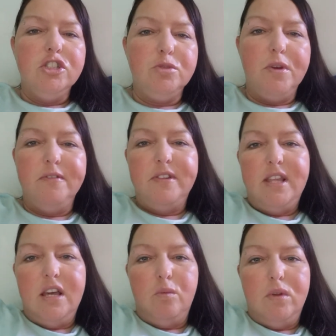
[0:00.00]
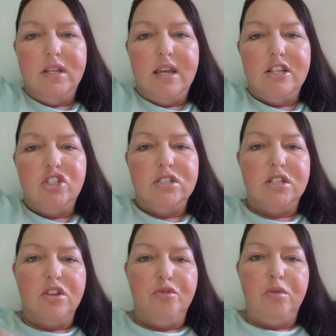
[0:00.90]
she's been for telling one guy that
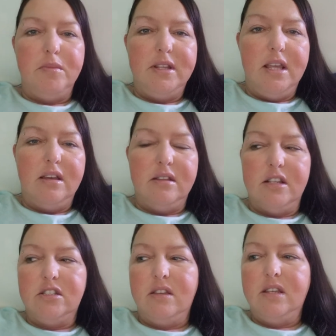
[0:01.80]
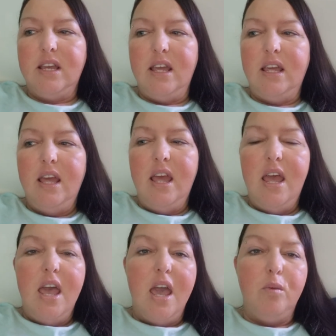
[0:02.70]
she's in love with him to telling this other guy,
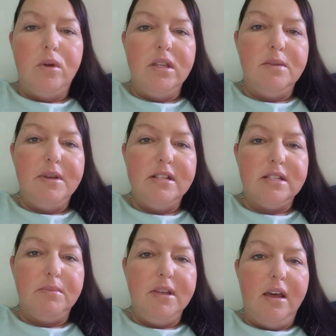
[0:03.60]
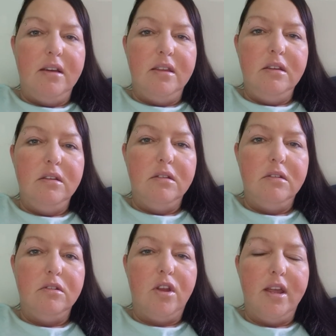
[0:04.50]
and one of them ends up killing her,
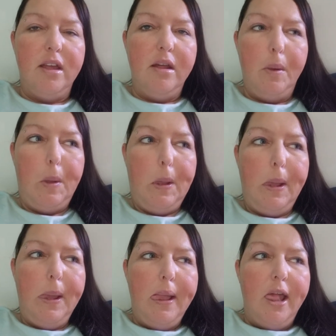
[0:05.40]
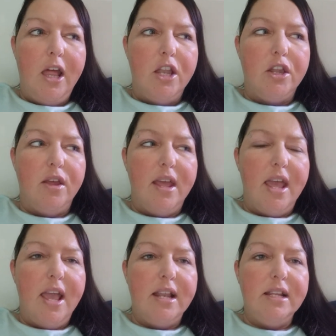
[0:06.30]
right? Now,
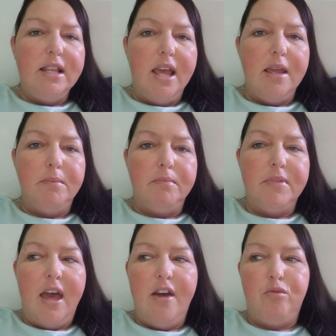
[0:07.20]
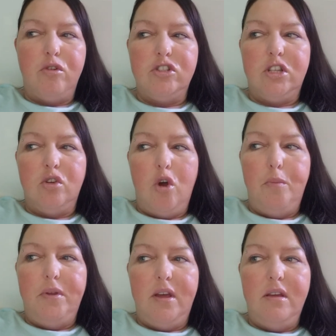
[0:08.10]
any time that I've watched an
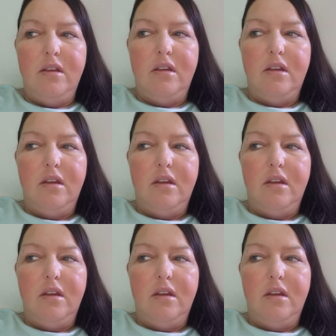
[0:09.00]
opera,